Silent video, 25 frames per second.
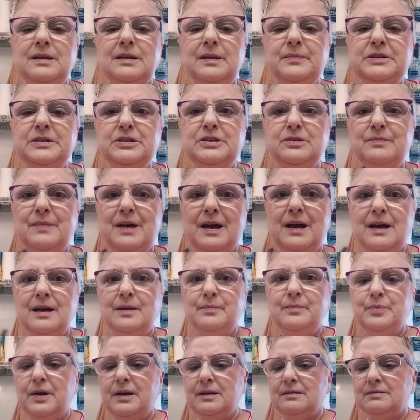So let me do
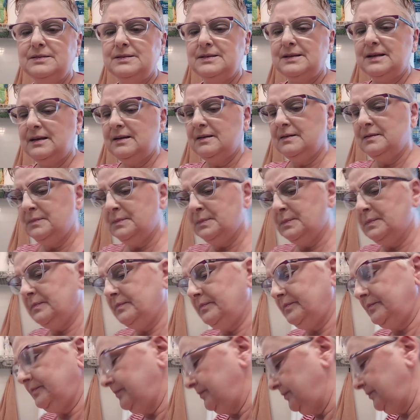my eyebrows now.